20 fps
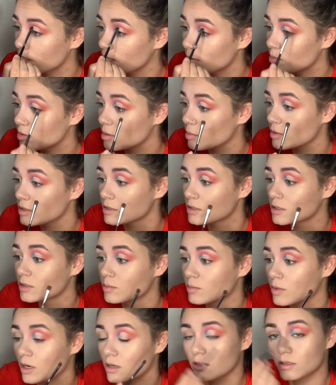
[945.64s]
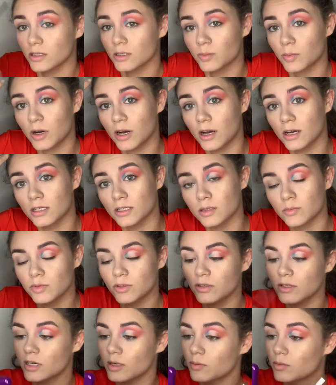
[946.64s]
keep them as small as possible,
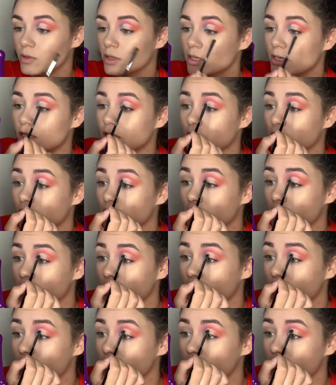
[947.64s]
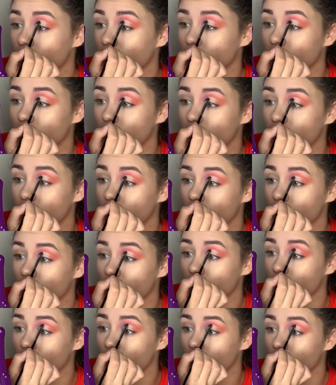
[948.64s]
and I'm blending it into the teal
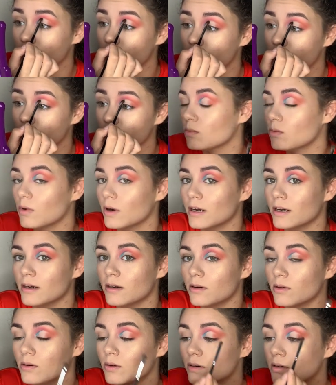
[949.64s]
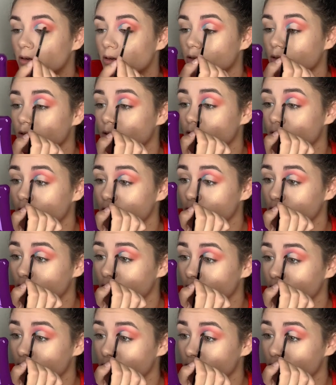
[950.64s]
shade. Wow, these
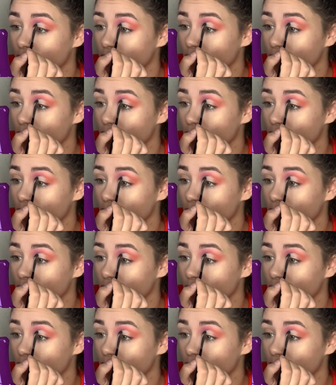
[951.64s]
shades are